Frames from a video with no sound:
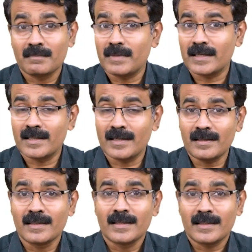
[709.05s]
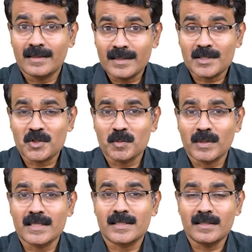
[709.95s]
but then this
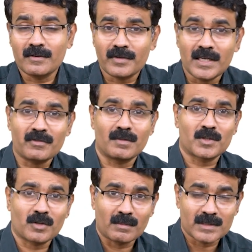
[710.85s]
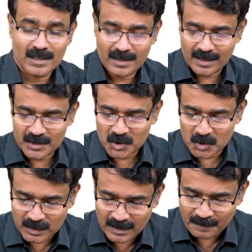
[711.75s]
tumor is different from squamous cell
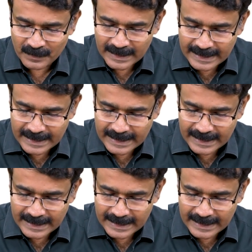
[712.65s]
carcinoma